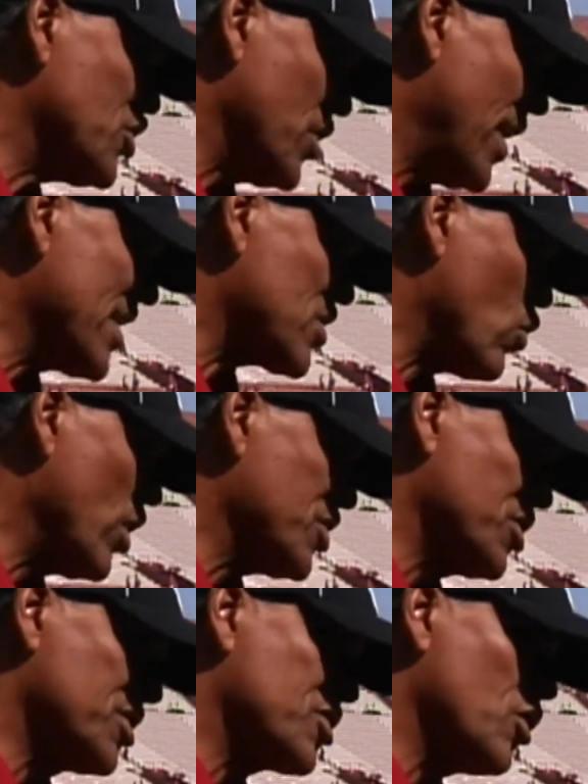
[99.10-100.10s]
you and ask
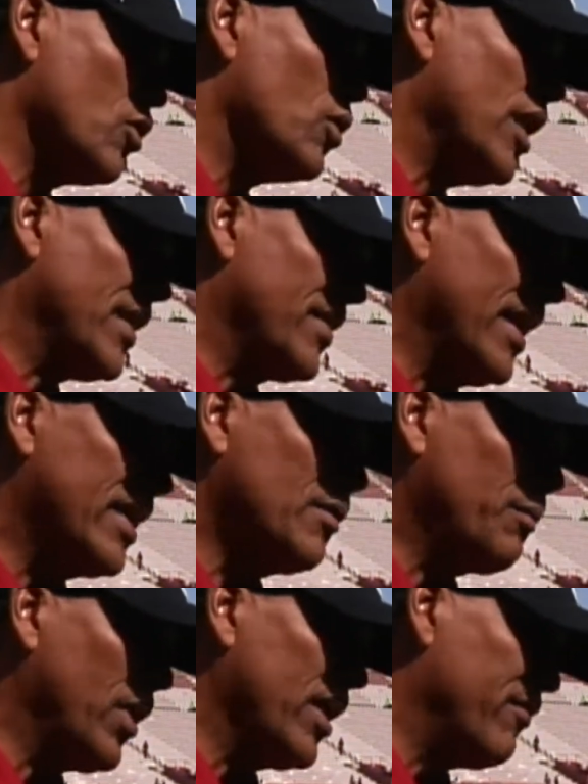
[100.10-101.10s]
questions. So they can
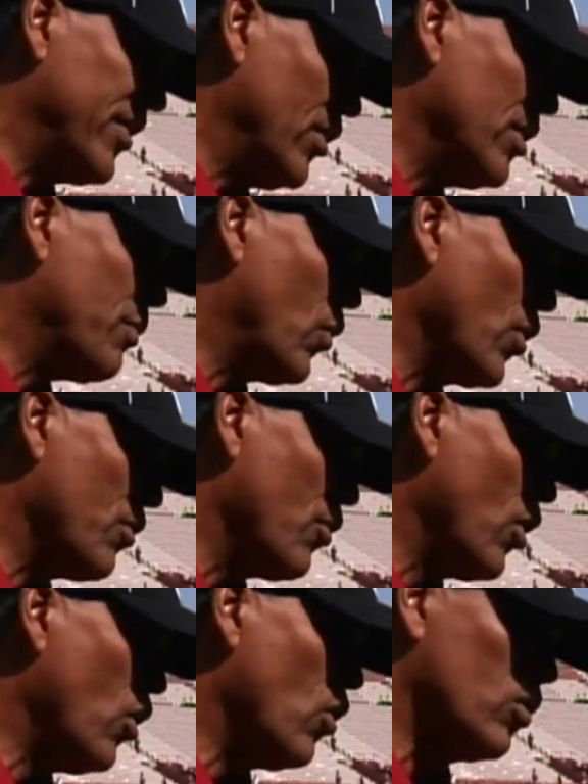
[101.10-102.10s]
play a very important
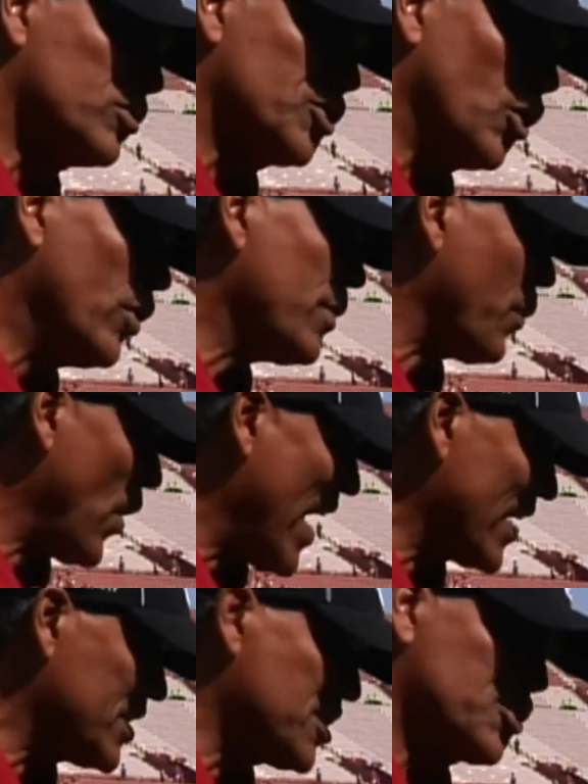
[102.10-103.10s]
role during
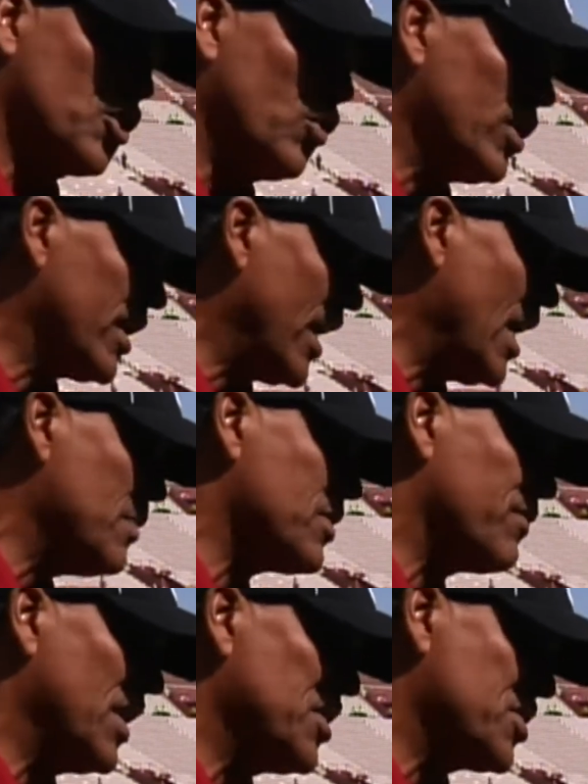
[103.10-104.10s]
practice, during games,
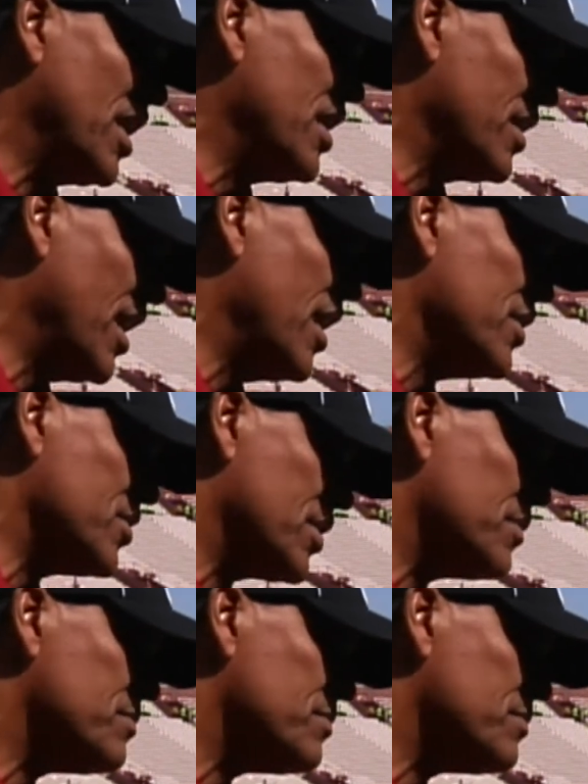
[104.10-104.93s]
if they stay engaged.